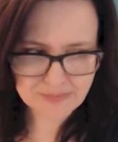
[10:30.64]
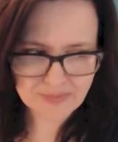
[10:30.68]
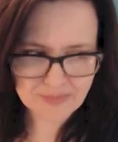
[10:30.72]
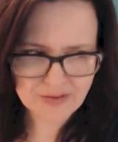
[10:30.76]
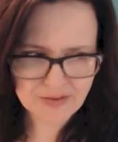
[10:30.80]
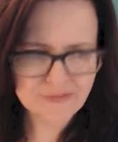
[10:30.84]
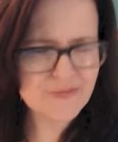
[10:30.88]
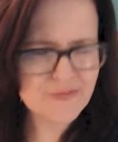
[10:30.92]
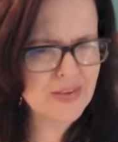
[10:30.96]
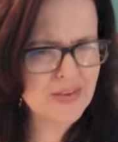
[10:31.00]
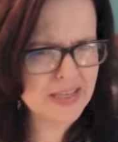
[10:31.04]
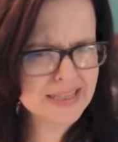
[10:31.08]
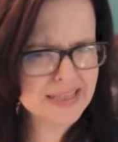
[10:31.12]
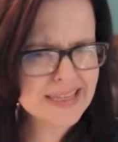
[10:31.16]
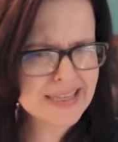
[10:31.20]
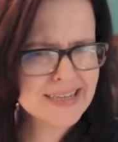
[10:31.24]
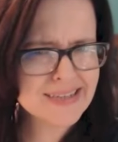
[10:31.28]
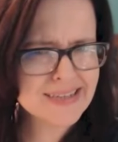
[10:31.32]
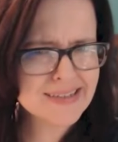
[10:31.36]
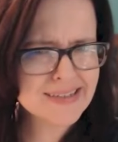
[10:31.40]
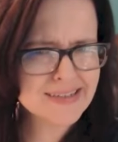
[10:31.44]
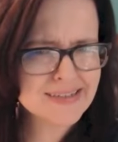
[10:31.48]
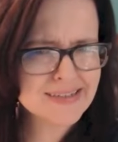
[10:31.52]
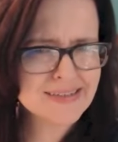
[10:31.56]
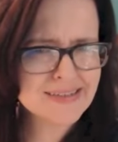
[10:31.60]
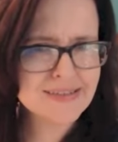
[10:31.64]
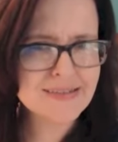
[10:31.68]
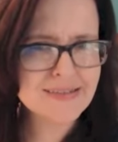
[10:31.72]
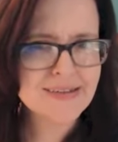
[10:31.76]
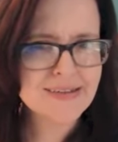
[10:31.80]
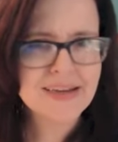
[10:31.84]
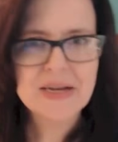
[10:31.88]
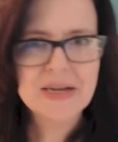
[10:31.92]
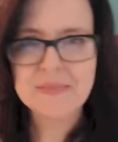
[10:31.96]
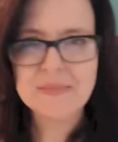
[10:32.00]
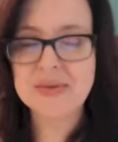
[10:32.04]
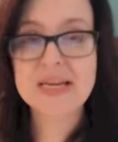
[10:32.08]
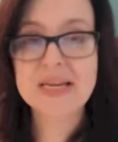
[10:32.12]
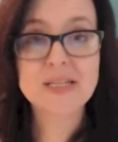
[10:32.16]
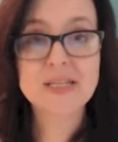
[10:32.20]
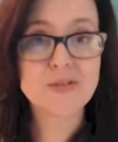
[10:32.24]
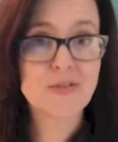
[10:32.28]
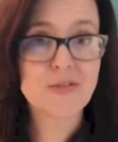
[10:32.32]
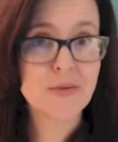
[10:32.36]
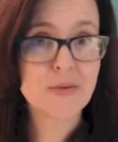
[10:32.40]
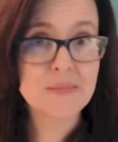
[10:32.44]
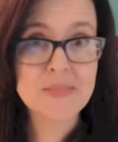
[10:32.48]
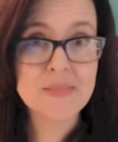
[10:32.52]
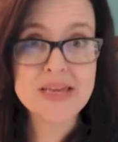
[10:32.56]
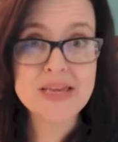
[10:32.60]
feeling good? Because
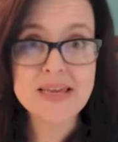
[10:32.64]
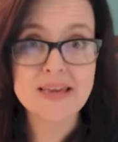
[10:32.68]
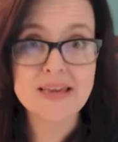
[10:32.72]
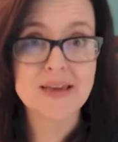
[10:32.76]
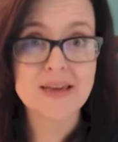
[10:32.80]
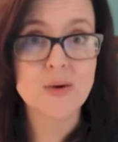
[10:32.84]
for me,